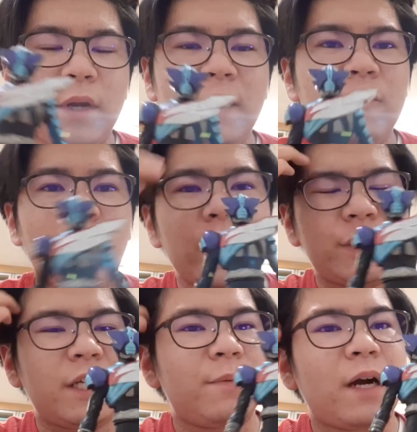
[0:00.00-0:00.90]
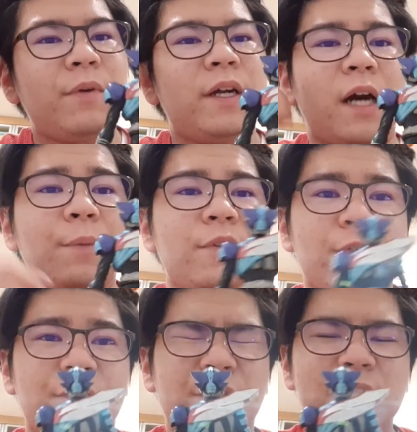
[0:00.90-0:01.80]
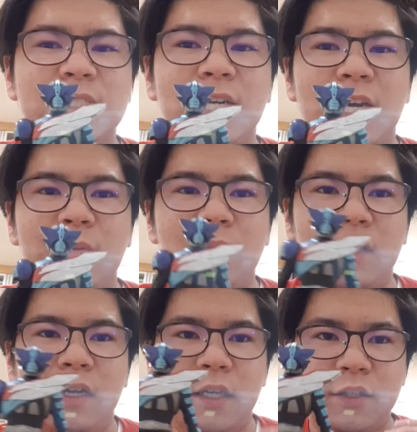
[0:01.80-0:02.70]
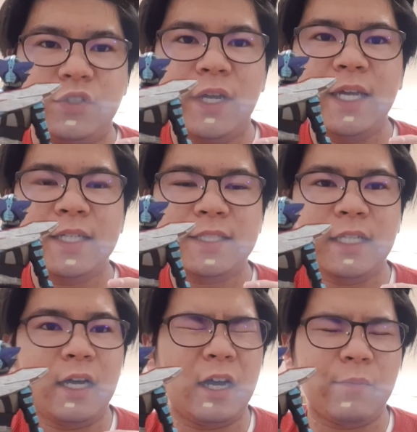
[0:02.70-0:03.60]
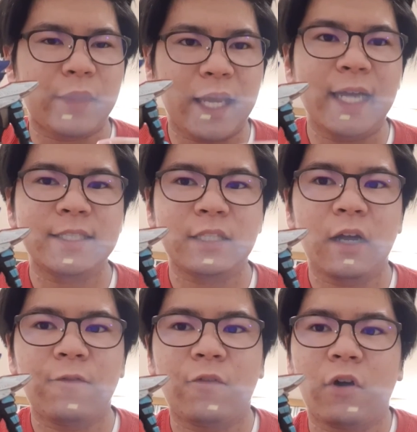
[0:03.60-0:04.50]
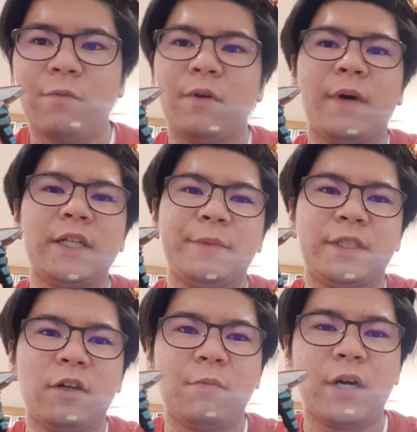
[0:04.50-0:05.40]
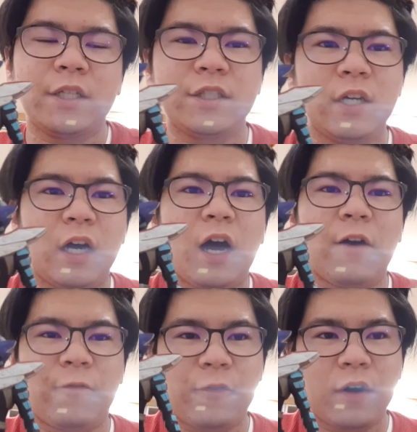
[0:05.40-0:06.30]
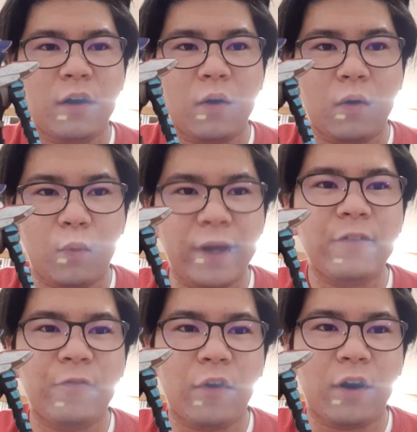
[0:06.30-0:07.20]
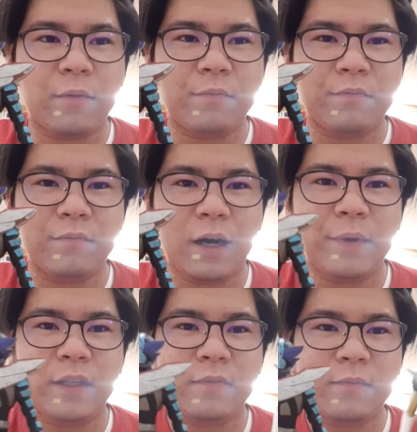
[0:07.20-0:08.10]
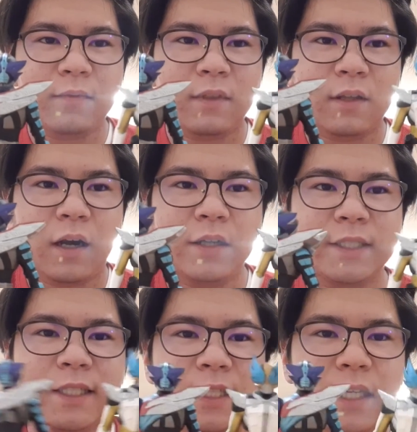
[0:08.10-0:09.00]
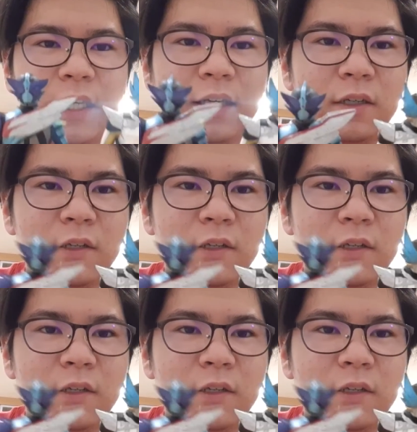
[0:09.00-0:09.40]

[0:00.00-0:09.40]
watched Kamen Rider Kabuto for the first time, Drake's cast off form reminds me so much of wing form. I mean, honestly,